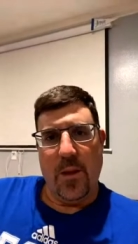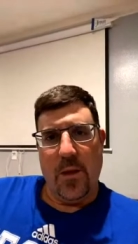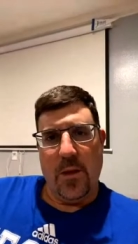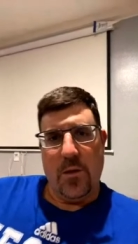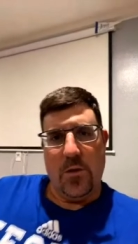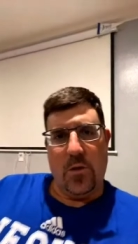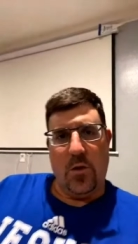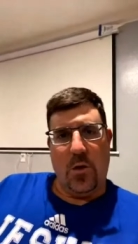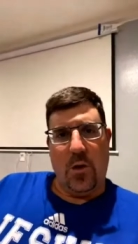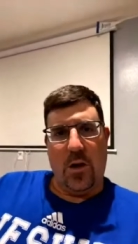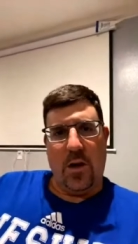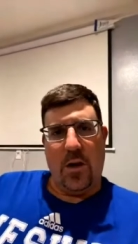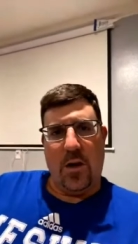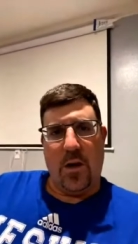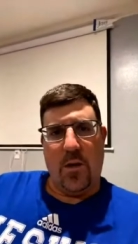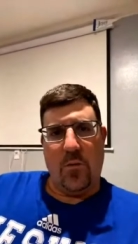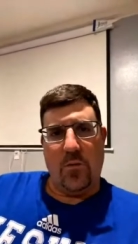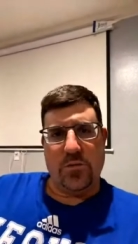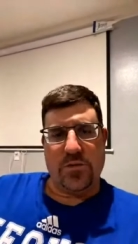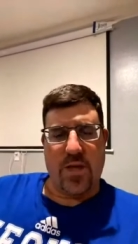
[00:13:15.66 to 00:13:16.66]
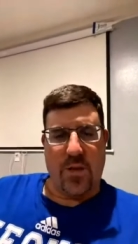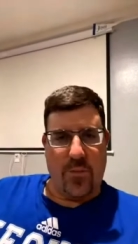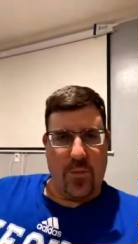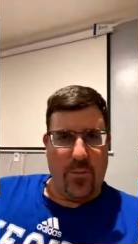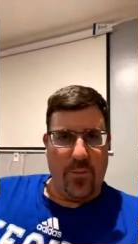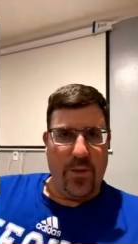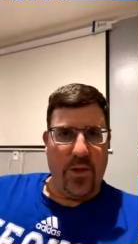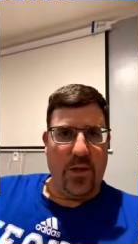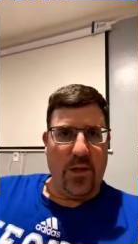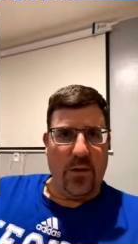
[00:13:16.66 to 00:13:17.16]
you know, I, I, was able to
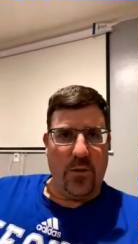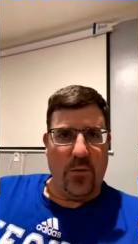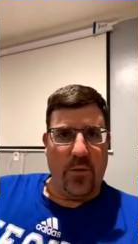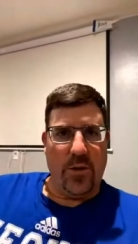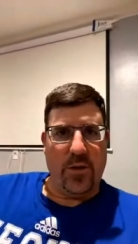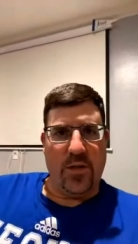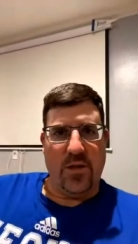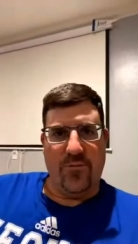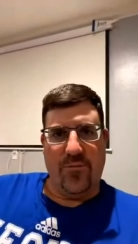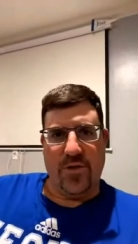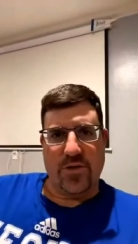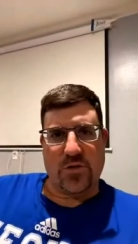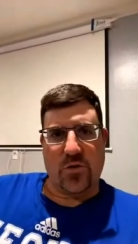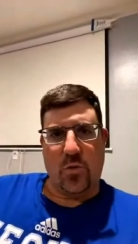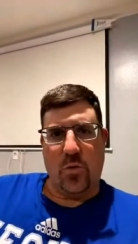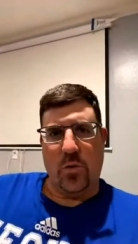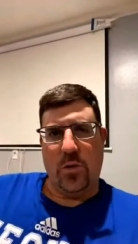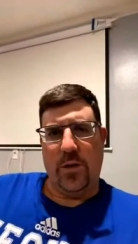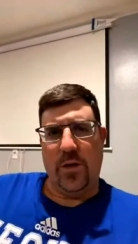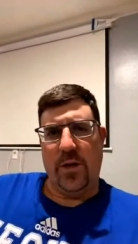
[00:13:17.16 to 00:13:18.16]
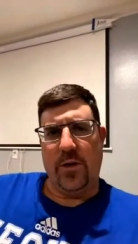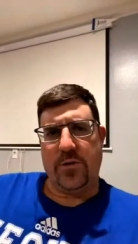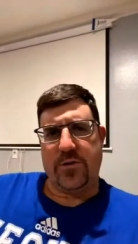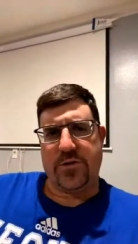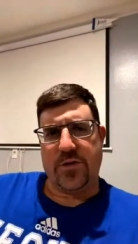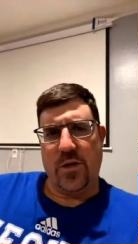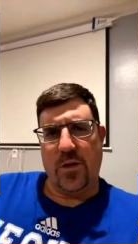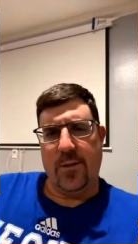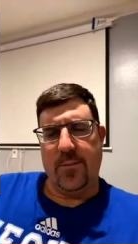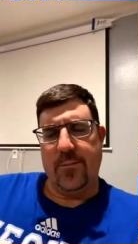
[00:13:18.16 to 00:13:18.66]
meet. I know their defense coordinator
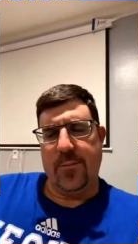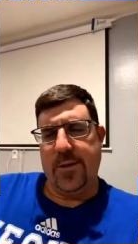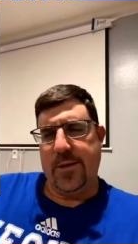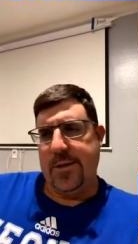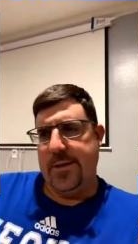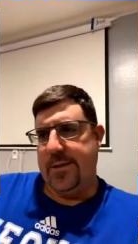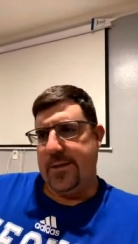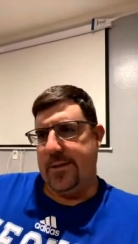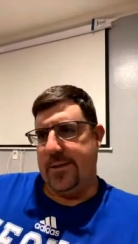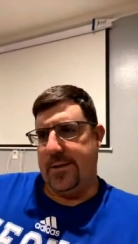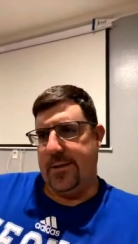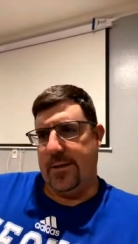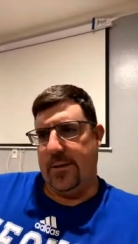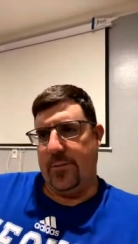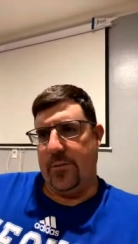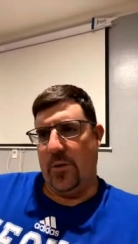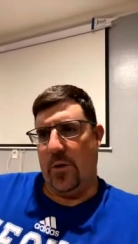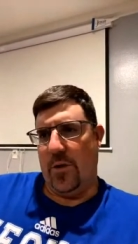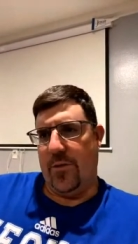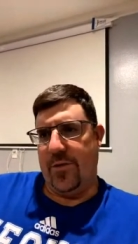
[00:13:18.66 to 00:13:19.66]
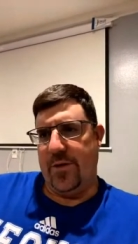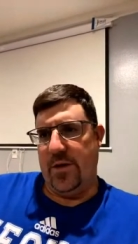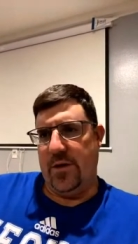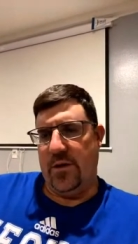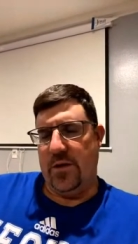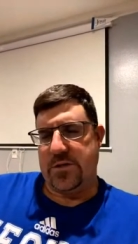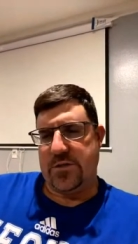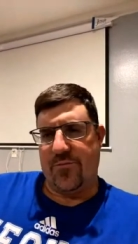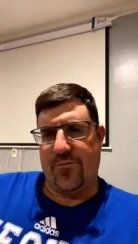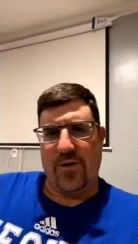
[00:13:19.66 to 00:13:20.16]
some. you know, I think he
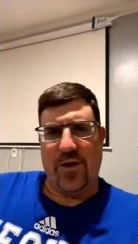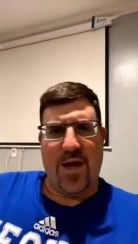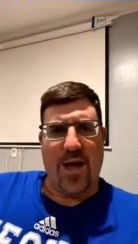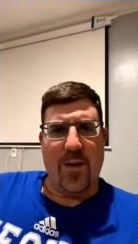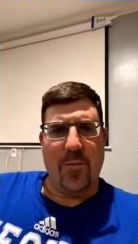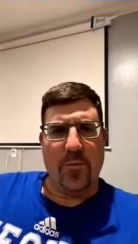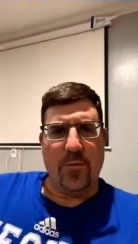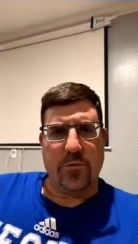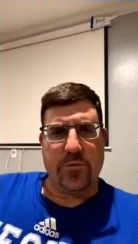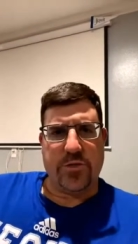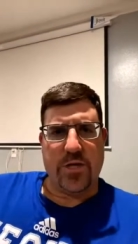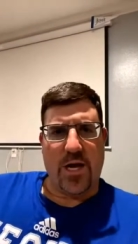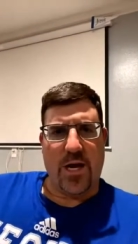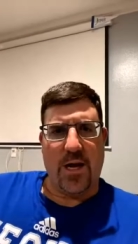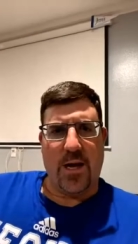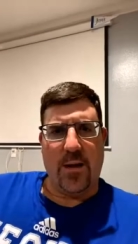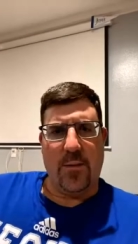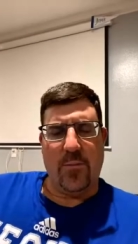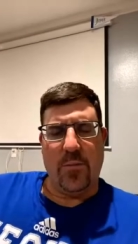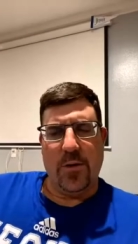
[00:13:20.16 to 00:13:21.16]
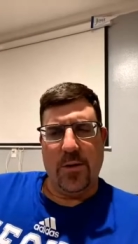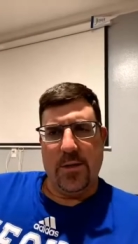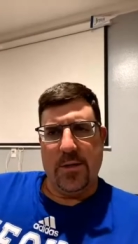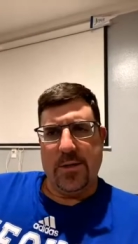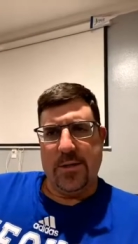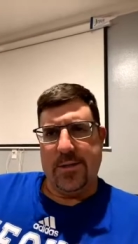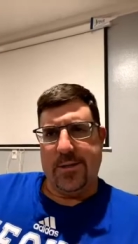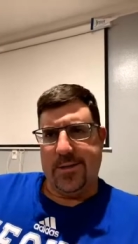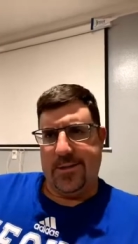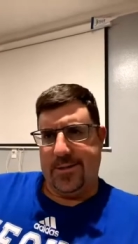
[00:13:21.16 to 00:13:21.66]
does a phenomenal job.
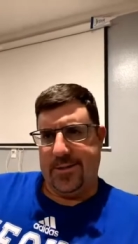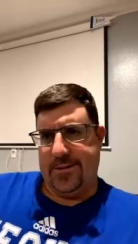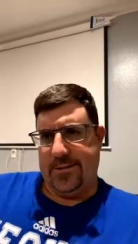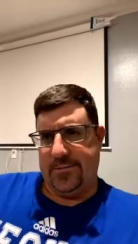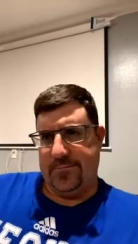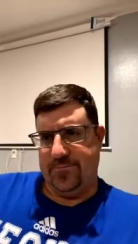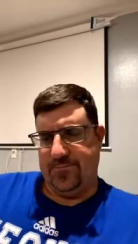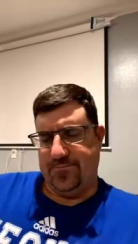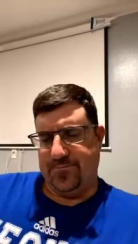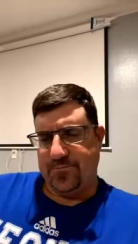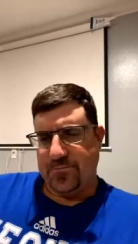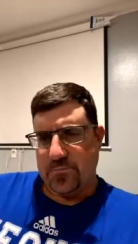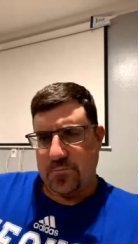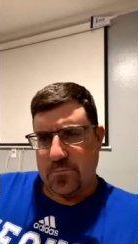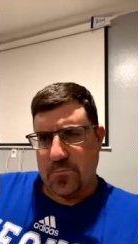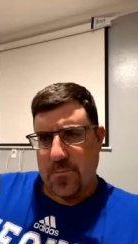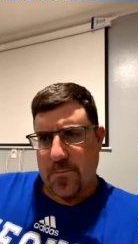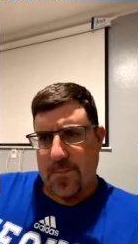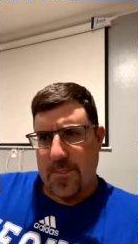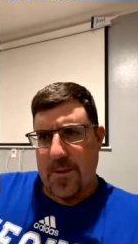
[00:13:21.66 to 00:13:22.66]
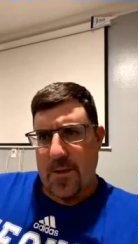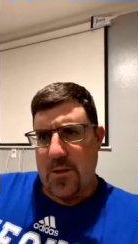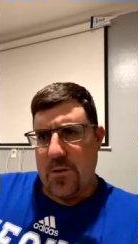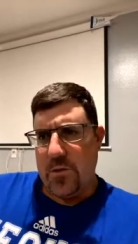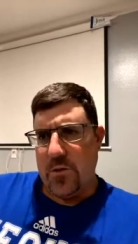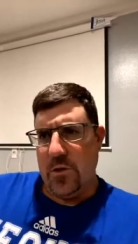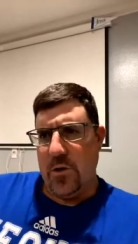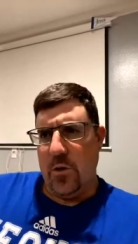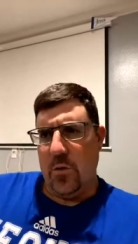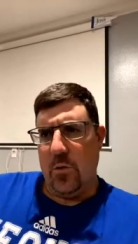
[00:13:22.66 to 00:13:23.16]
Um,
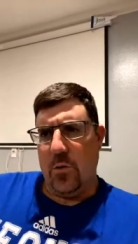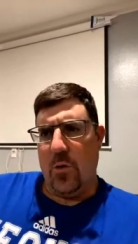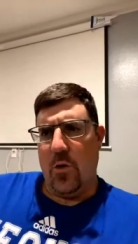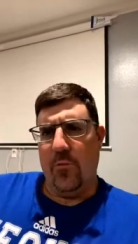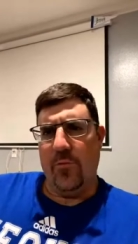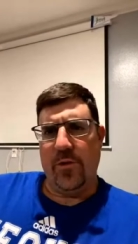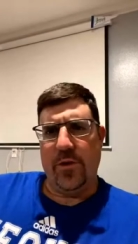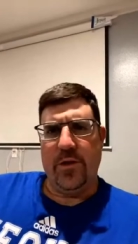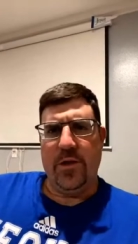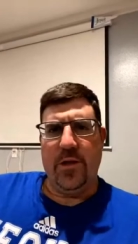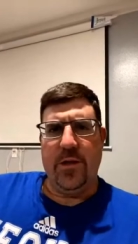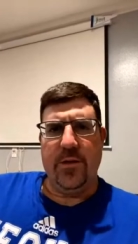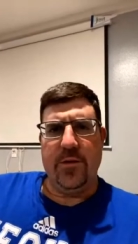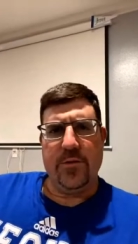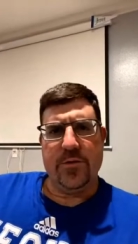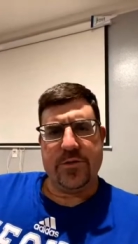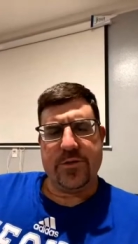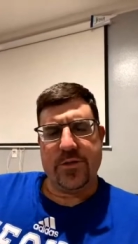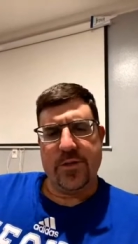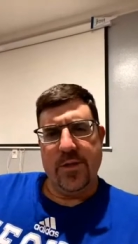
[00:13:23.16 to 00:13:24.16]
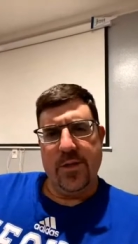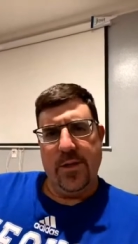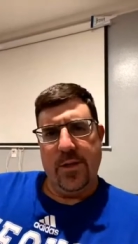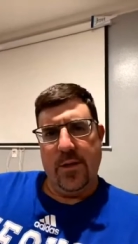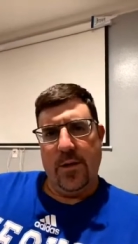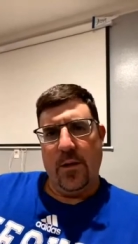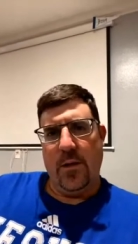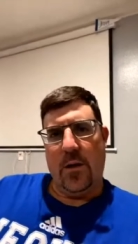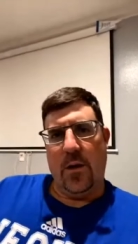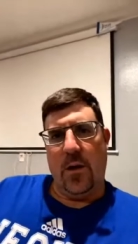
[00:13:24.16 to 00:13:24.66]
you know, over the years,
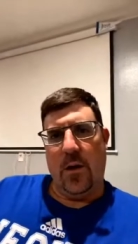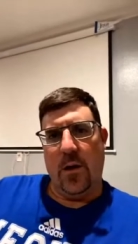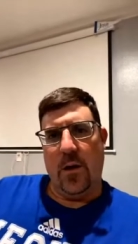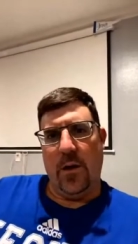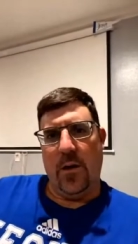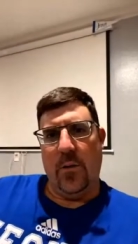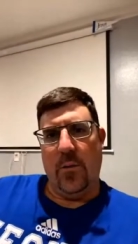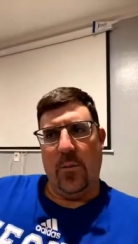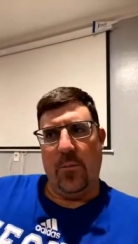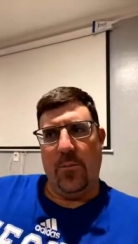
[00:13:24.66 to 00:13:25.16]
uh,